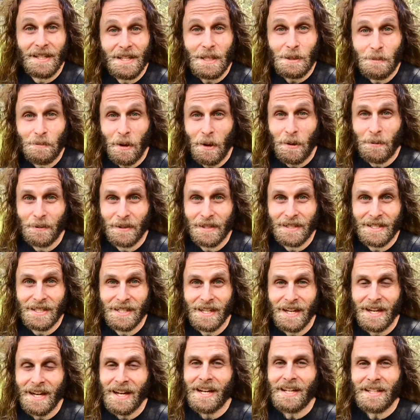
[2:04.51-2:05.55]
this moment,
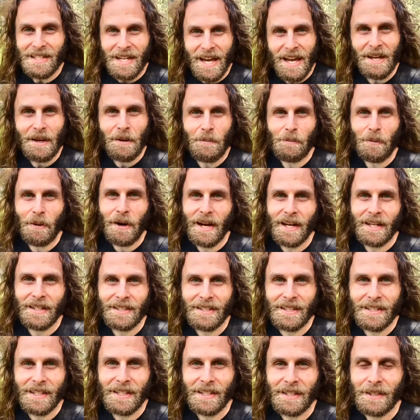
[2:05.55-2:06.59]
take a
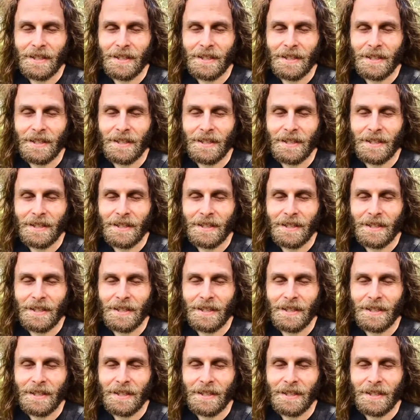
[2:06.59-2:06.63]
breath.